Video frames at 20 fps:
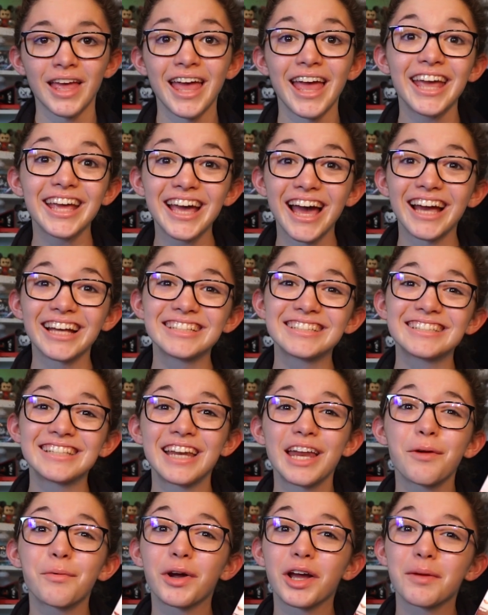Hey guys,
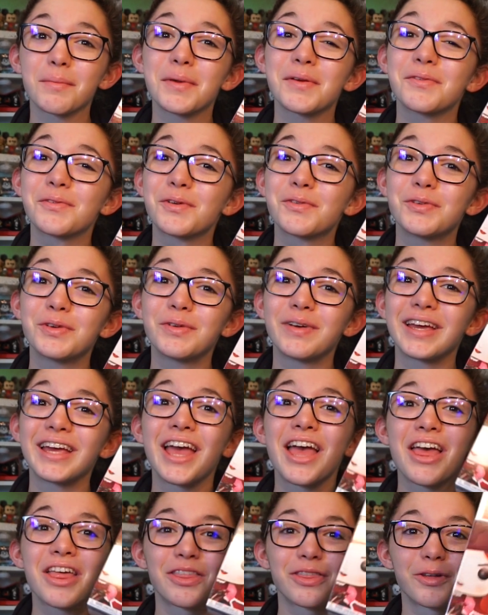today we're going to be
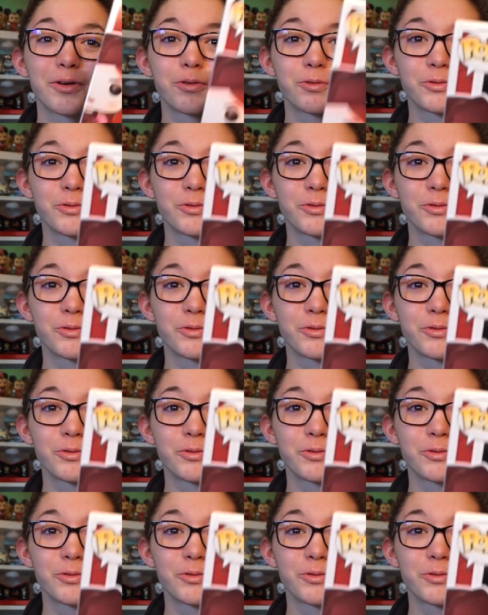reviewing the